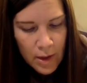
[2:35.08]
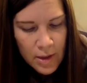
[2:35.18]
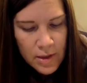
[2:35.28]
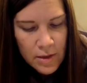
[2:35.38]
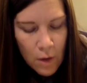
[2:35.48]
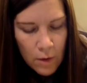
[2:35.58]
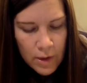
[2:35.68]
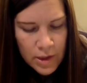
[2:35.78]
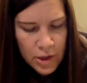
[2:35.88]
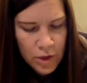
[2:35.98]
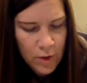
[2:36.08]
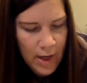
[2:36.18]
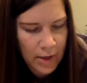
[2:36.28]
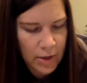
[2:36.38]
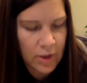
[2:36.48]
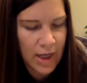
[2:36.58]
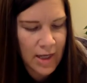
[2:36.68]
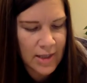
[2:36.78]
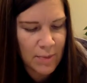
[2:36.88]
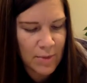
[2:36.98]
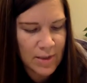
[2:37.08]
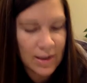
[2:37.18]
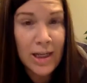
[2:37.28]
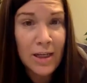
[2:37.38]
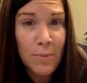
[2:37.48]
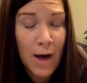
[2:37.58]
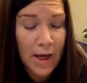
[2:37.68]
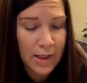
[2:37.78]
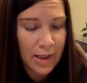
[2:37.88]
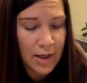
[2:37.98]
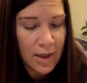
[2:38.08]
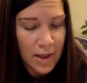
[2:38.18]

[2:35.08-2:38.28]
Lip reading: Slowly, she tracked her gaze up his lean body